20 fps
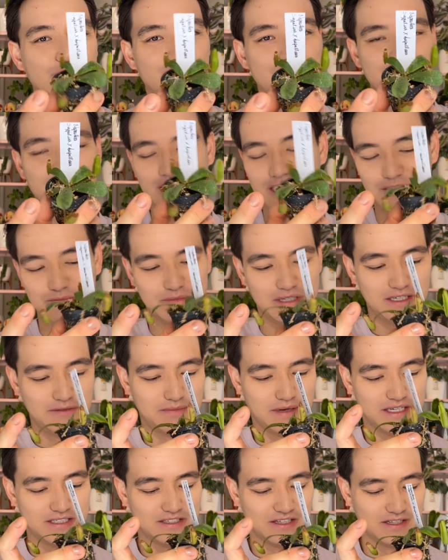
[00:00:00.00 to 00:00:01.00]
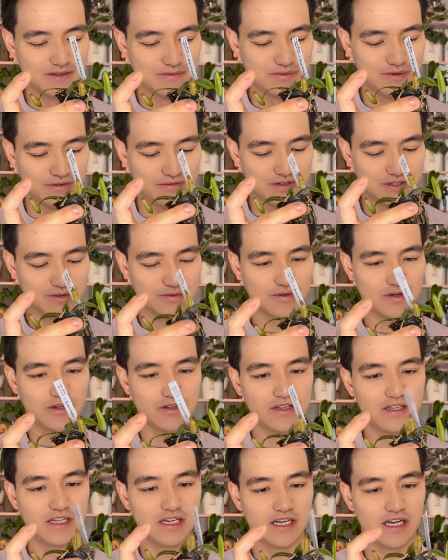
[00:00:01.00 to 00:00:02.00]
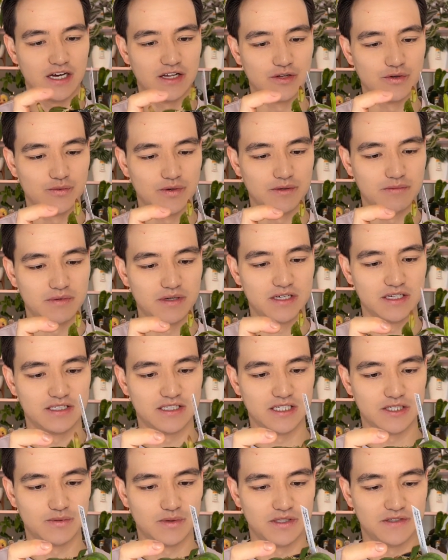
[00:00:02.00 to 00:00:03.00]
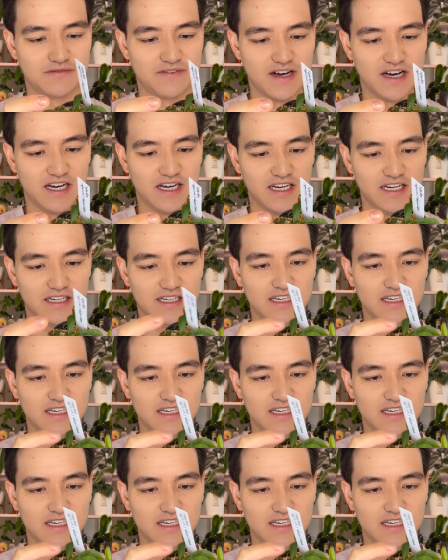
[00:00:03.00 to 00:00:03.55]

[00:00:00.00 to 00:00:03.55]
judge me based on the other one, because this one's fine.